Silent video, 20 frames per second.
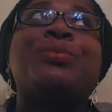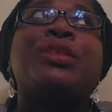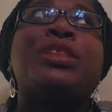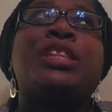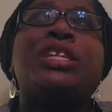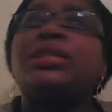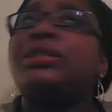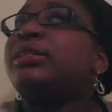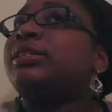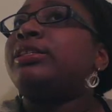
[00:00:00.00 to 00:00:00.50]

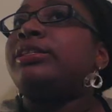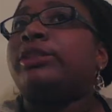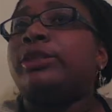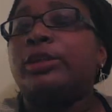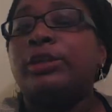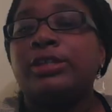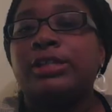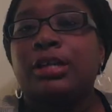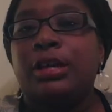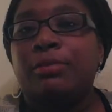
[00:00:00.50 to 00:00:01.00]
this is the
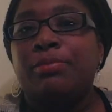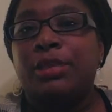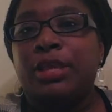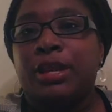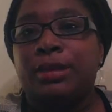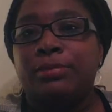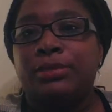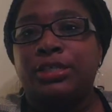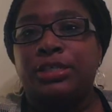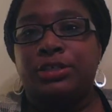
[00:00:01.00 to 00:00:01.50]
third time that
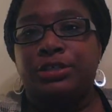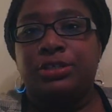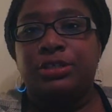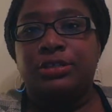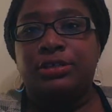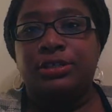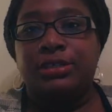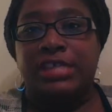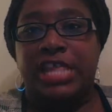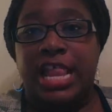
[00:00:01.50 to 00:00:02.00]
I'm teaching
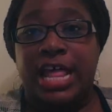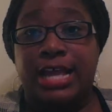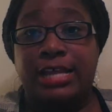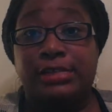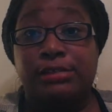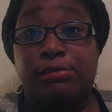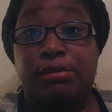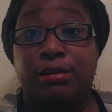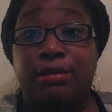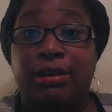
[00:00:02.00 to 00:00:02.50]
this class
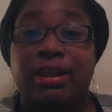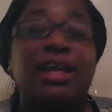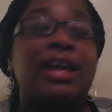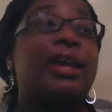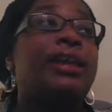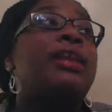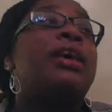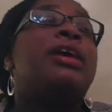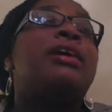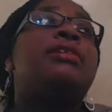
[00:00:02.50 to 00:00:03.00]
online.